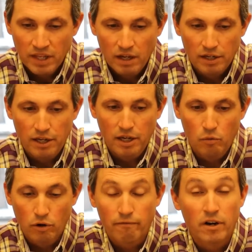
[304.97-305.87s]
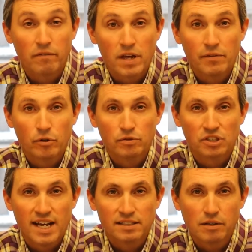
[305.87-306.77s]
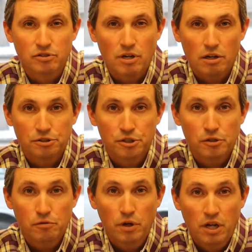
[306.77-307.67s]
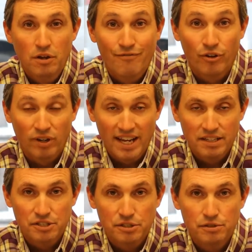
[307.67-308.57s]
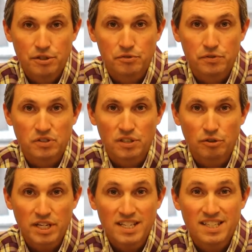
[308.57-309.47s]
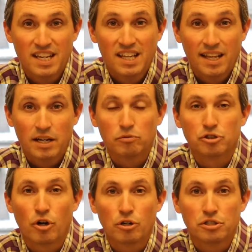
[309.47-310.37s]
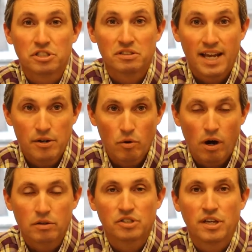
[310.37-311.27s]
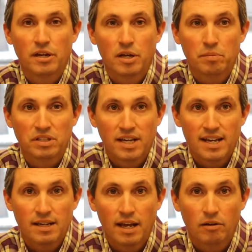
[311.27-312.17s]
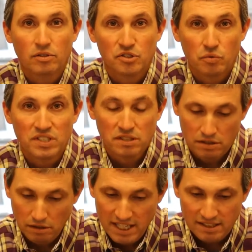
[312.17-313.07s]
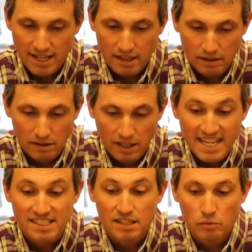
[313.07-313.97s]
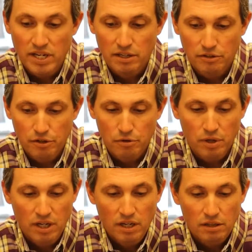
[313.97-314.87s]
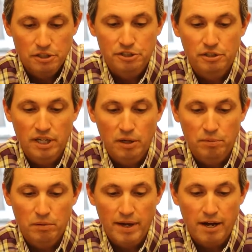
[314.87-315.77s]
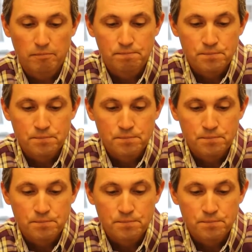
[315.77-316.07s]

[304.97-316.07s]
Again, we're very thankful to San Angelo Stock Show for letting us use those facilities. They don't charge us. They do all the setup and takedown. So this is the least that we can do this year to help them out.